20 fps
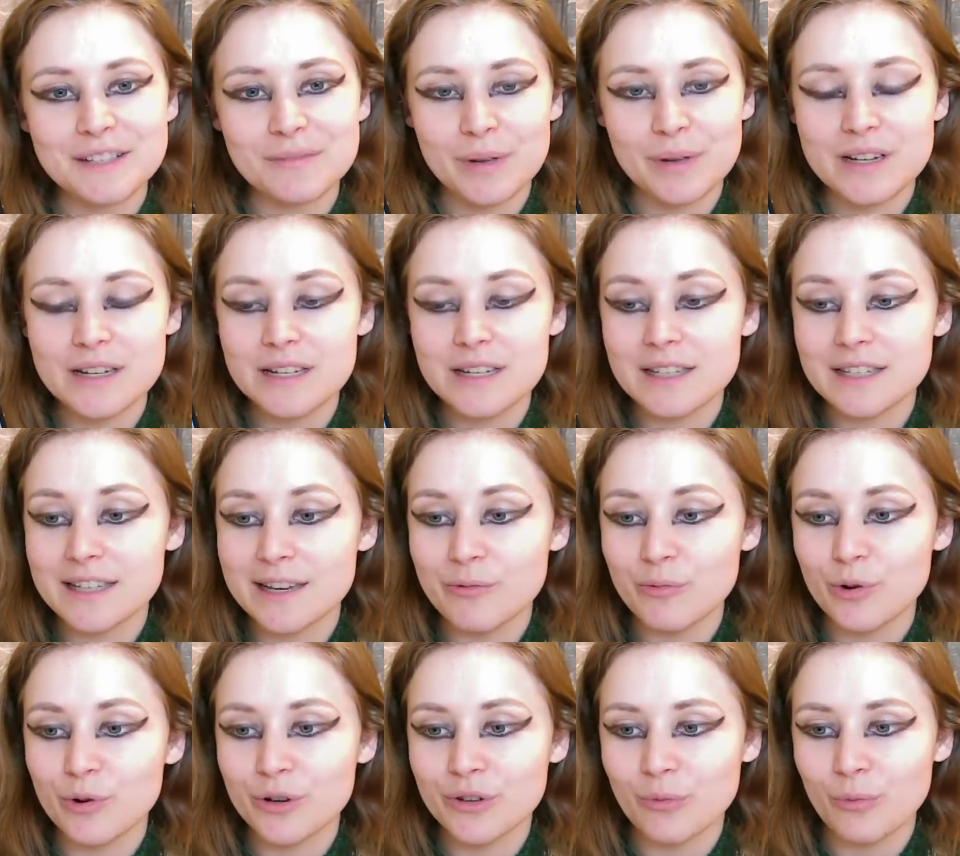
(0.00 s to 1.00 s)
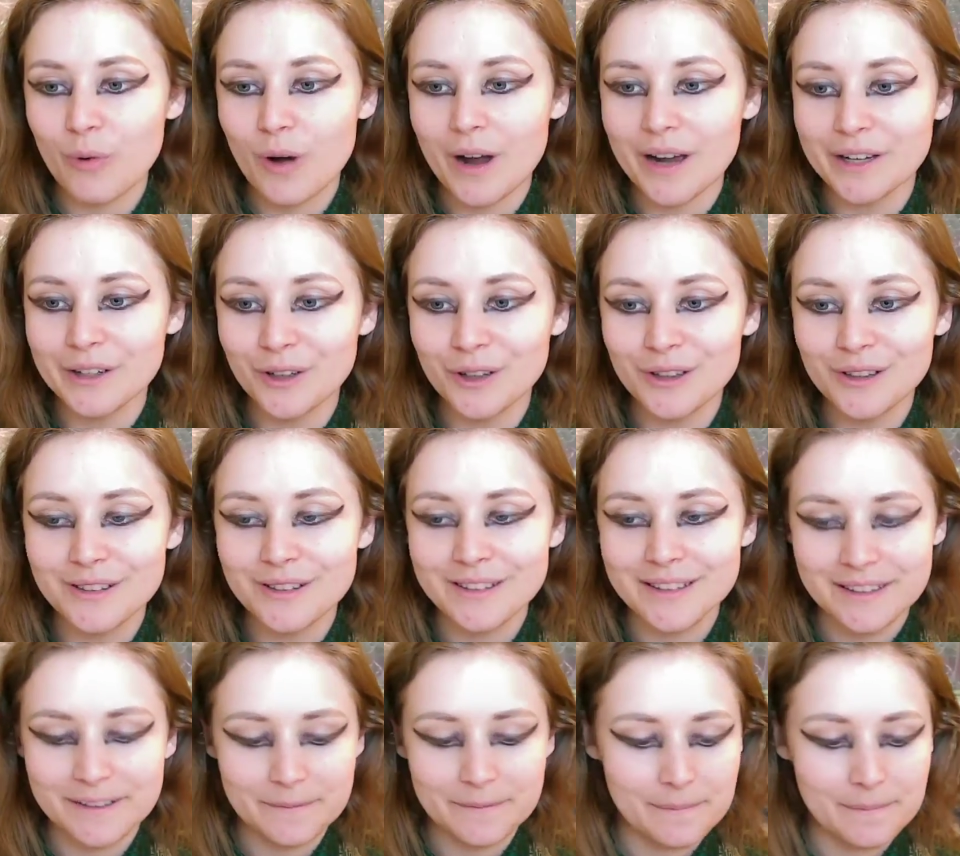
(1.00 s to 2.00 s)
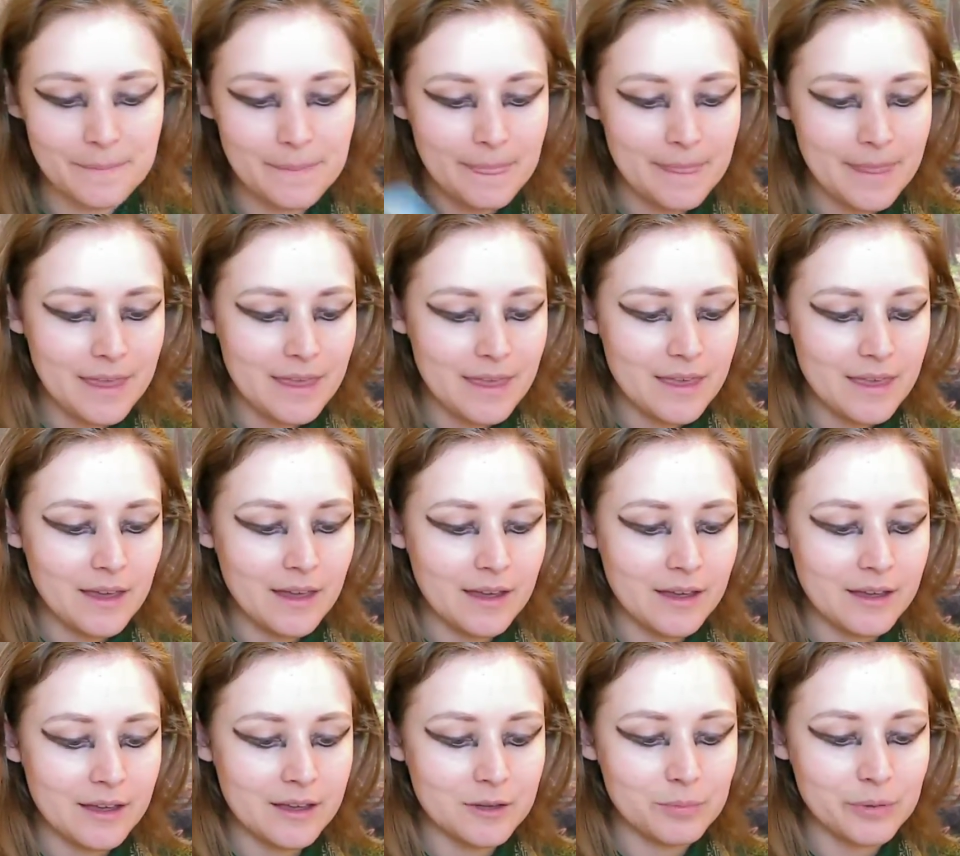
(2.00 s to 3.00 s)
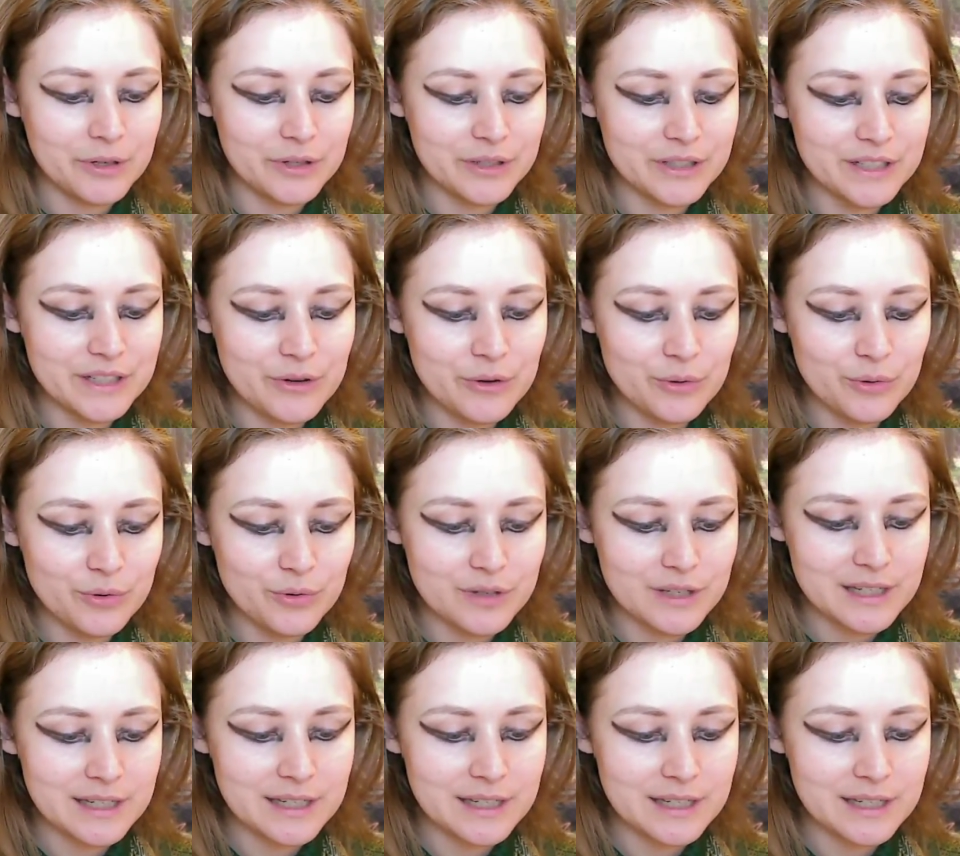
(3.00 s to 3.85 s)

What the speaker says: but it is a worthwhile pursuit.